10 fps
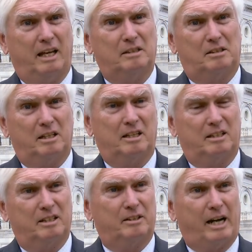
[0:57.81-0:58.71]
agency
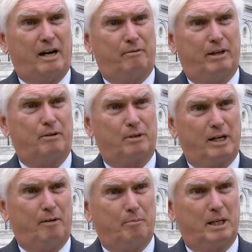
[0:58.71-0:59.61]
in the entire federal
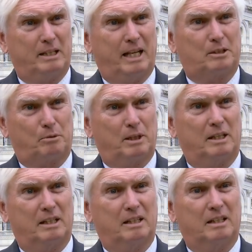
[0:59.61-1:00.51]
government, and that's
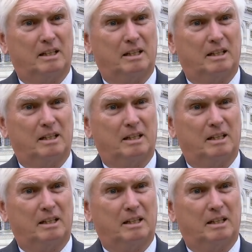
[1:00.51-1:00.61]
really uh,